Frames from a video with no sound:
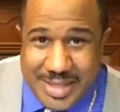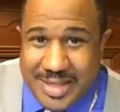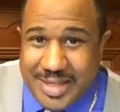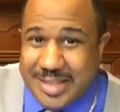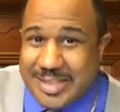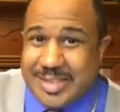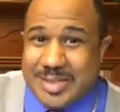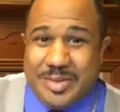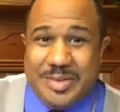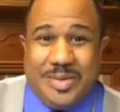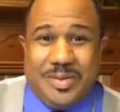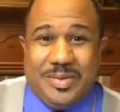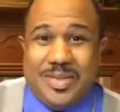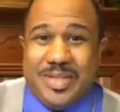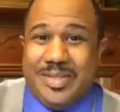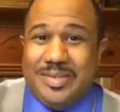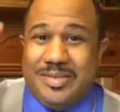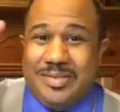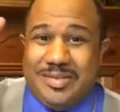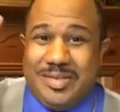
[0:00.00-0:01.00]
And so you
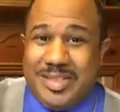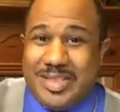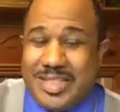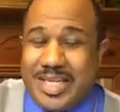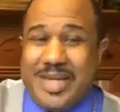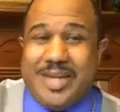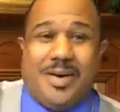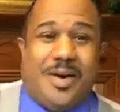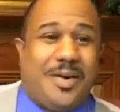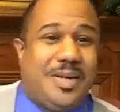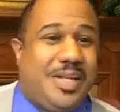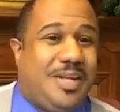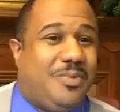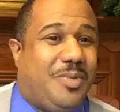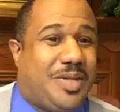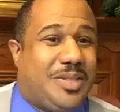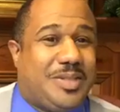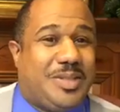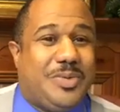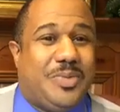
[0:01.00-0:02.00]
can say all
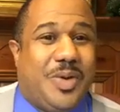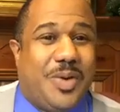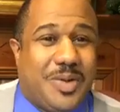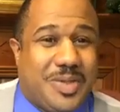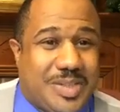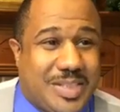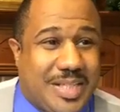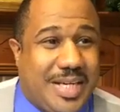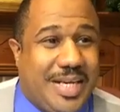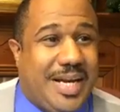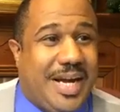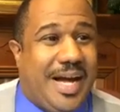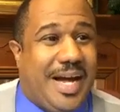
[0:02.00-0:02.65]
what you want to say.